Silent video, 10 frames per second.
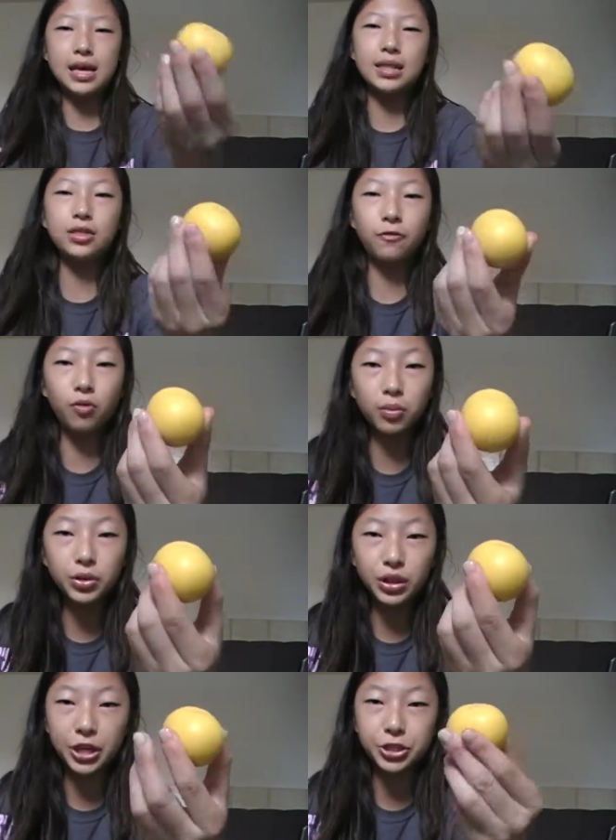the
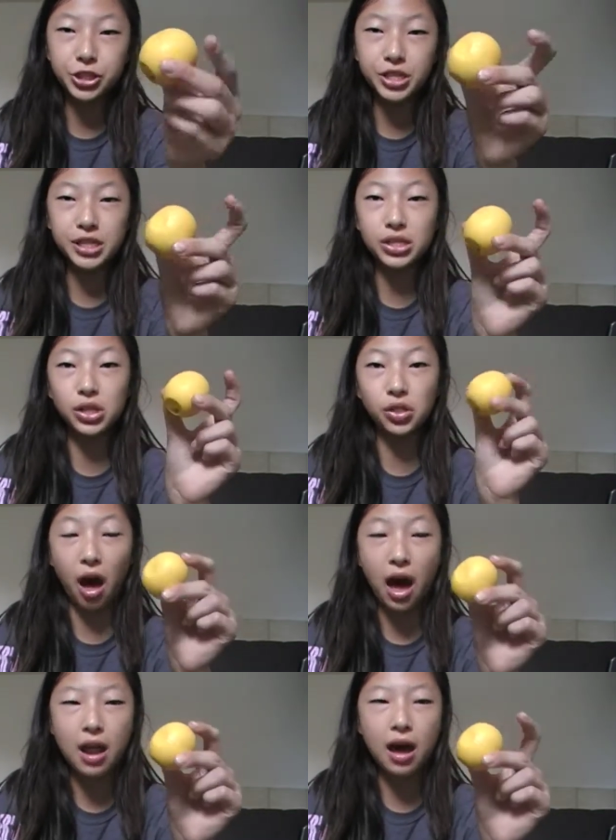formulation is a
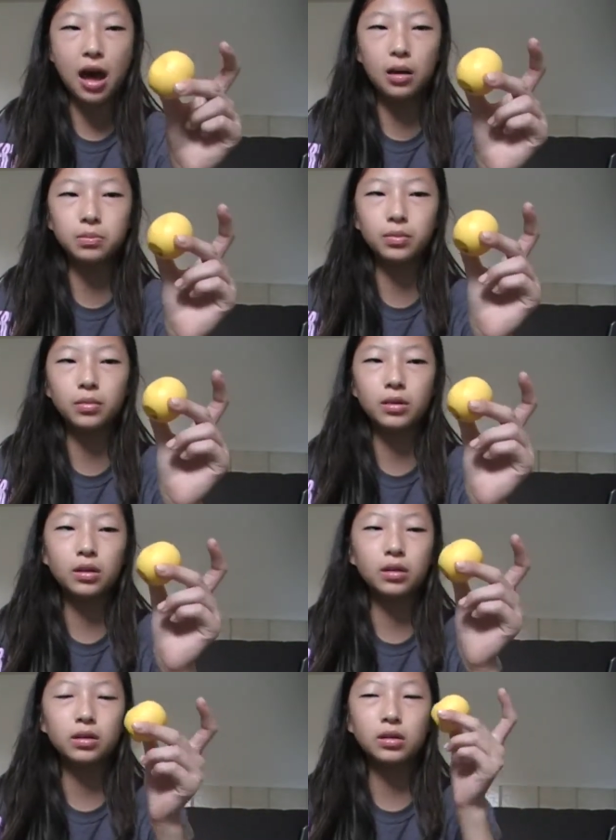lot um,
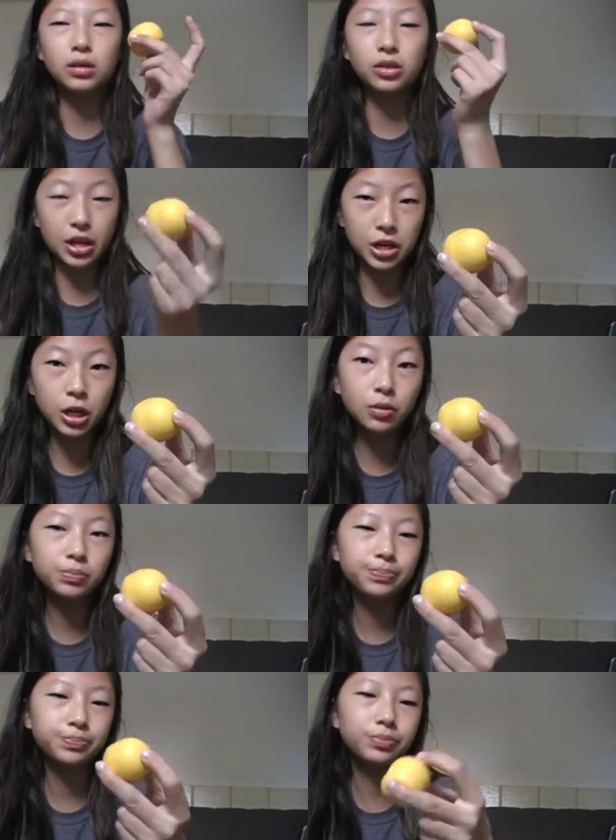thinner
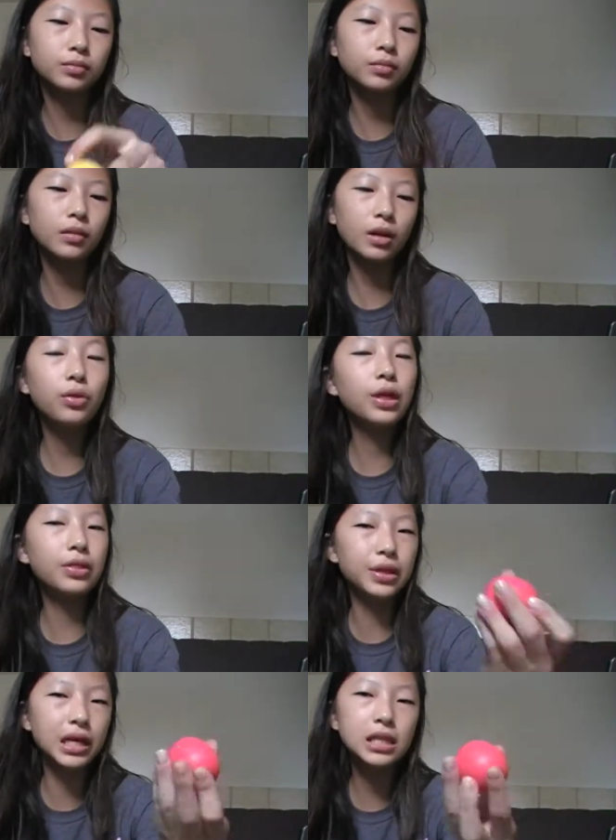
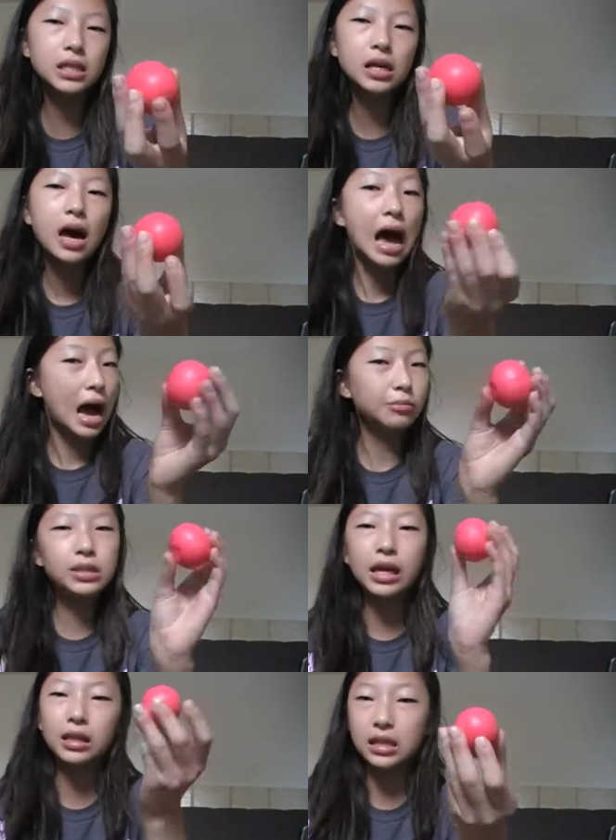than this. I'm
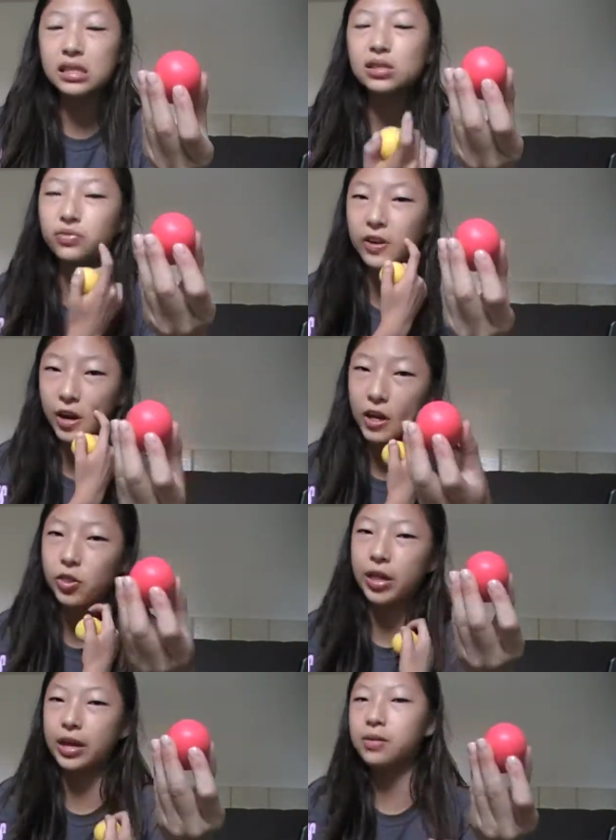saying this is very
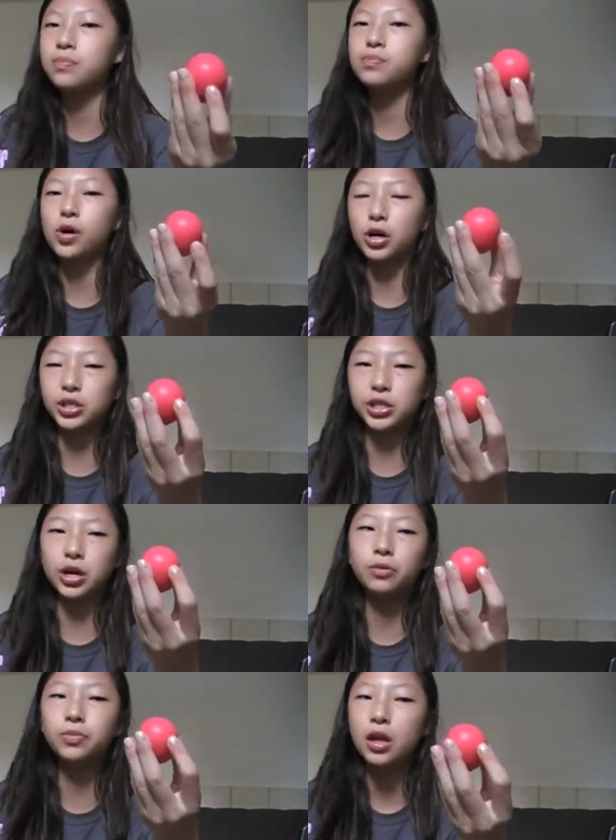thin
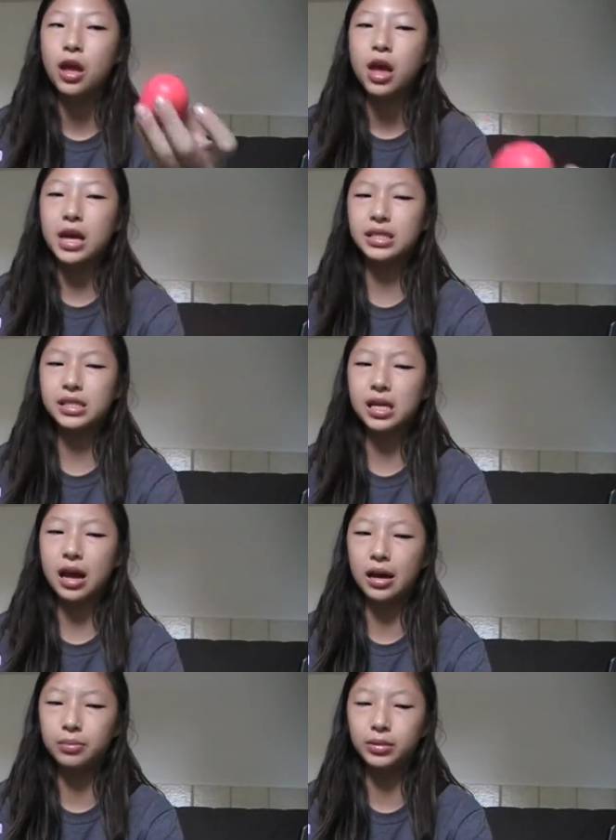also. It's
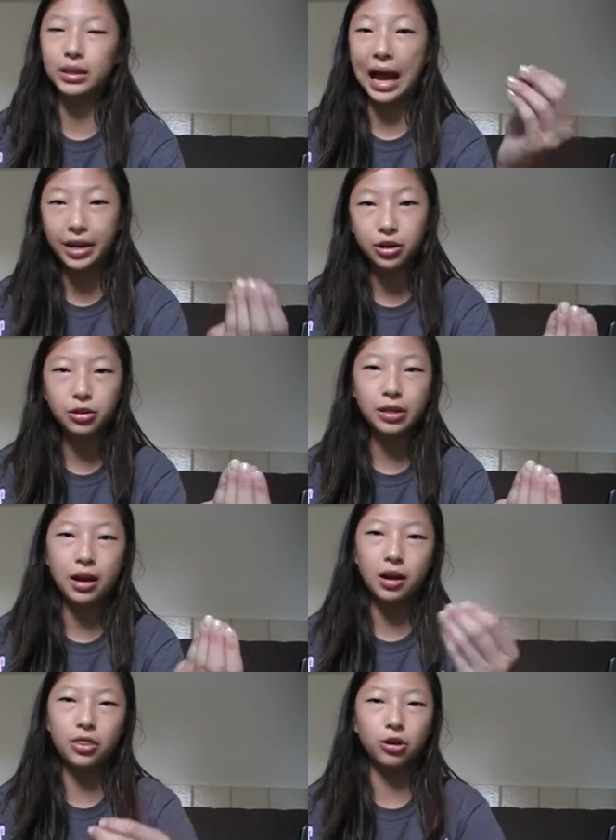um, lighter
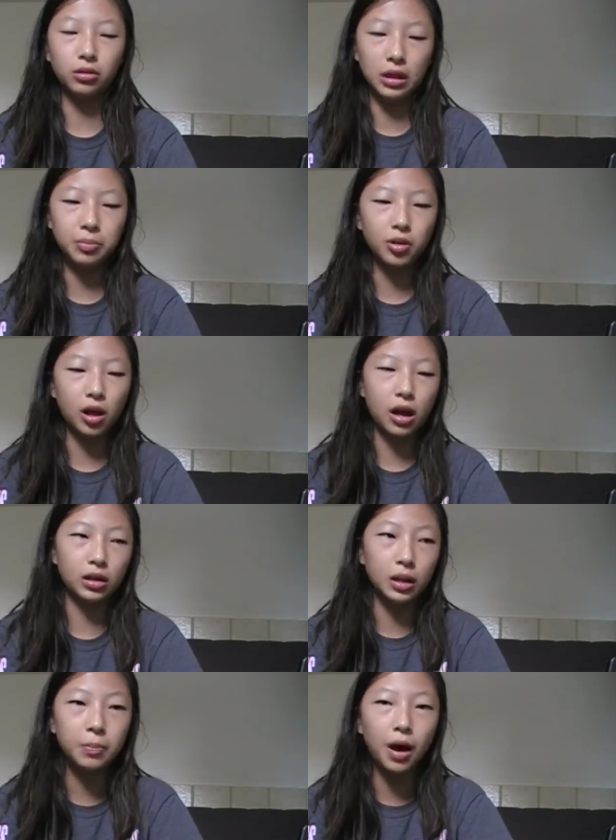than other lip, uh,
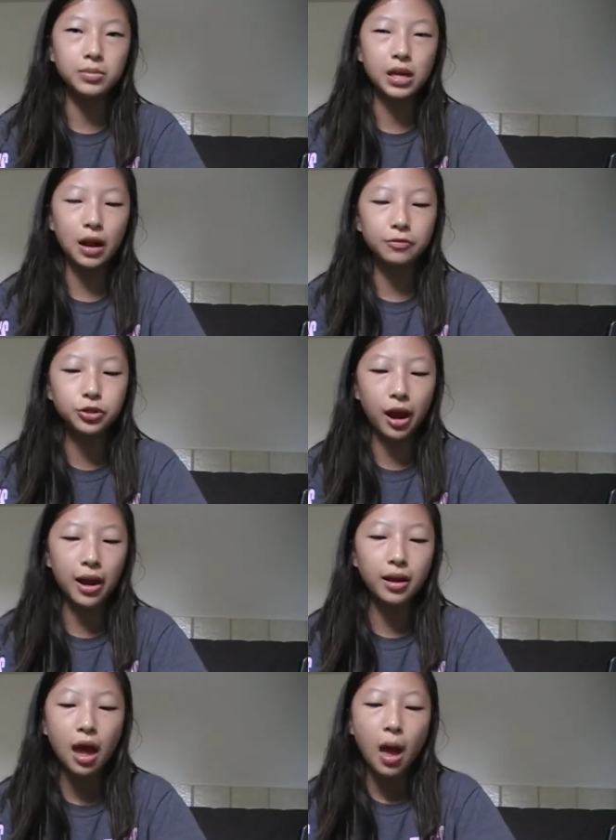lip balms that I've tried,